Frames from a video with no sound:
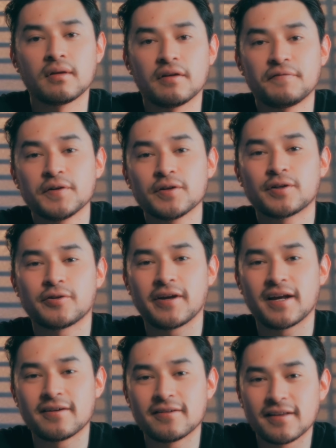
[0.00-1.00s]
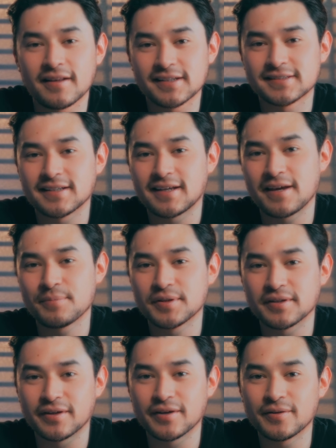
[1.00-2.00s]
If you're a creator that likes to game on
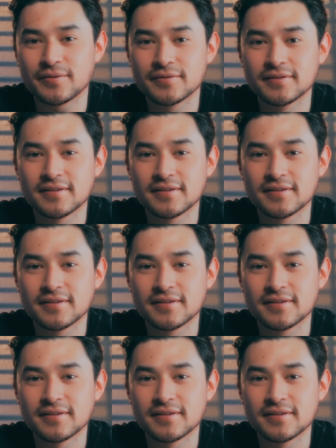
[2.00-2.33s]
the go,